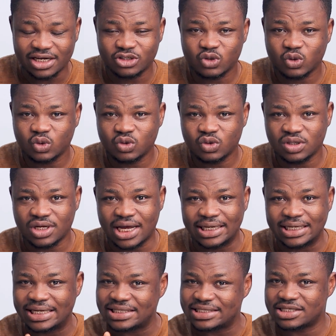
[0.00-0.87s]
I told you
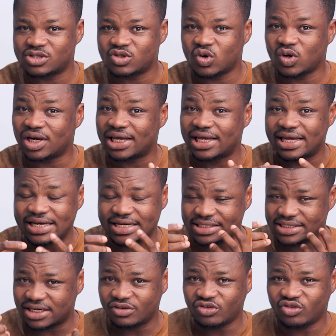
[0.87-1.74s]
that this is not the
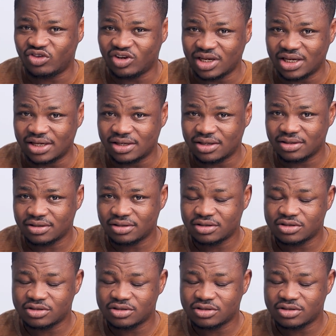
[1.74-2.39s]
case in Twi.